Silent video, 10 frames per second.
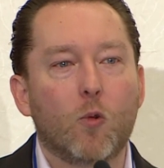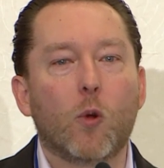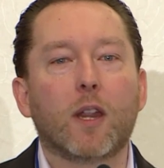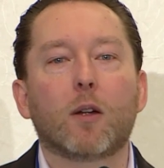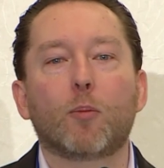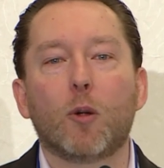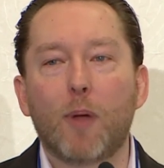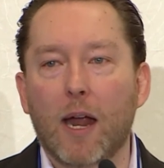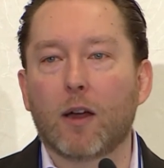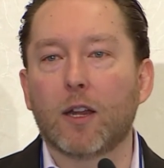we are
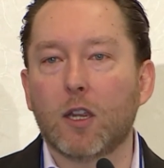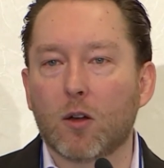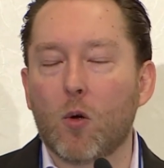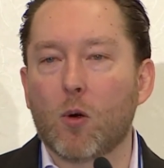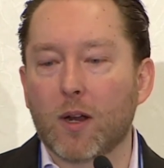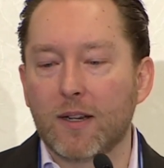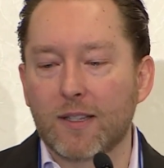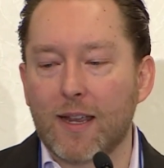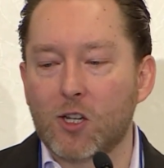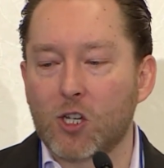preparing your
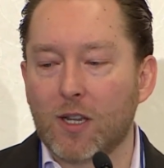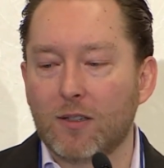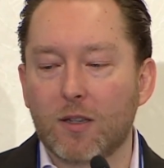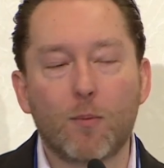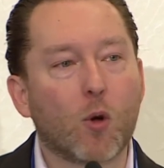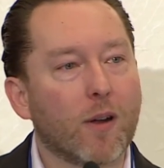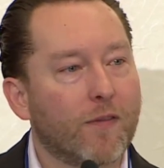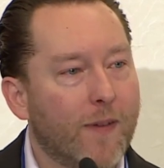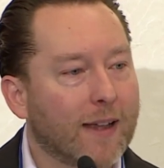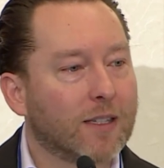organization to more
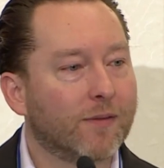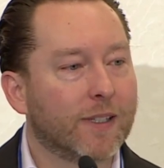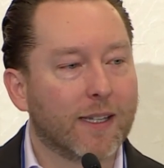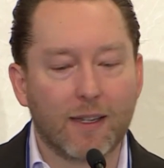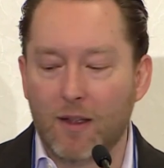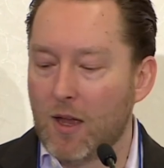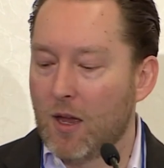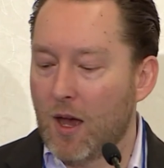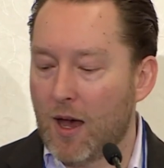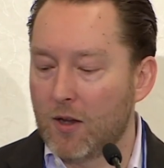effectively
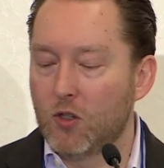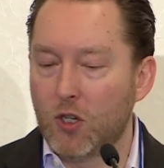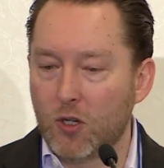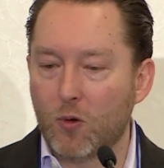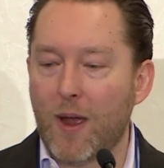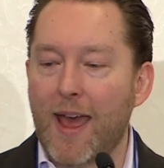do